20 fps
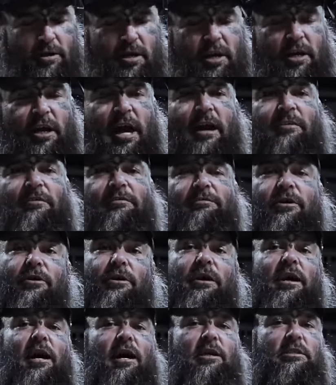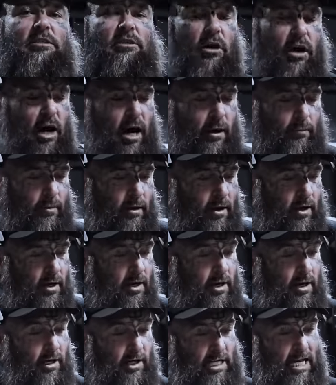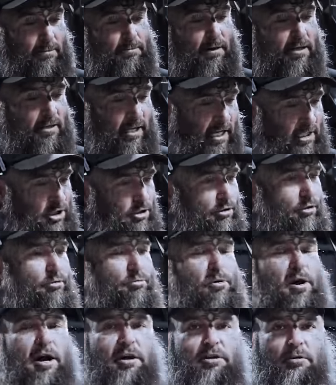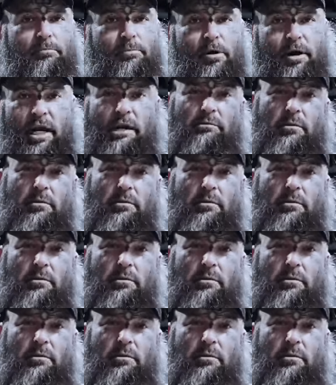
you're gonna have a very hard time keeping tension throughout your body.